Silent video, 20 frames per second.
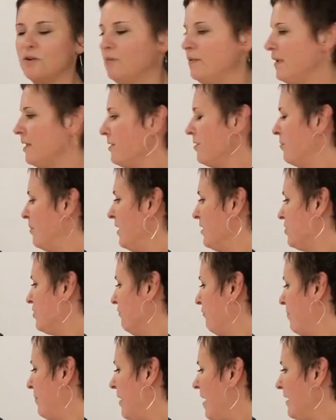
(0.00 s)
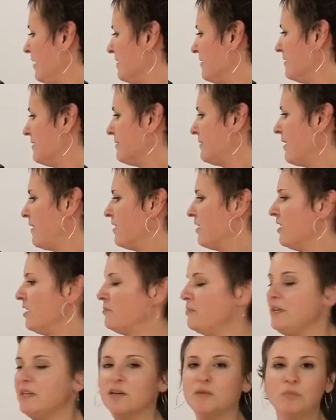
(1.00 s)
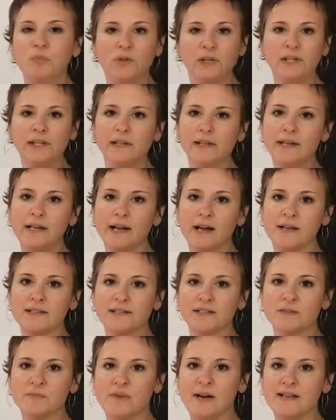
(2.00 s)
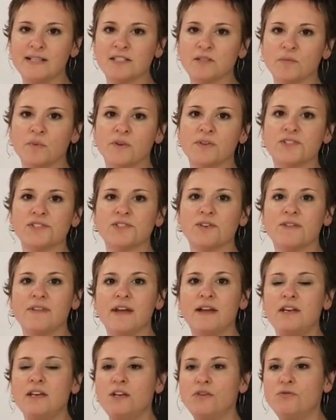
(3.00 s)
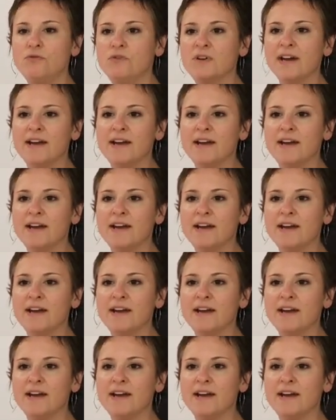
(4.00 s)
with a bunch of buttons that are going to be completely customizable so that you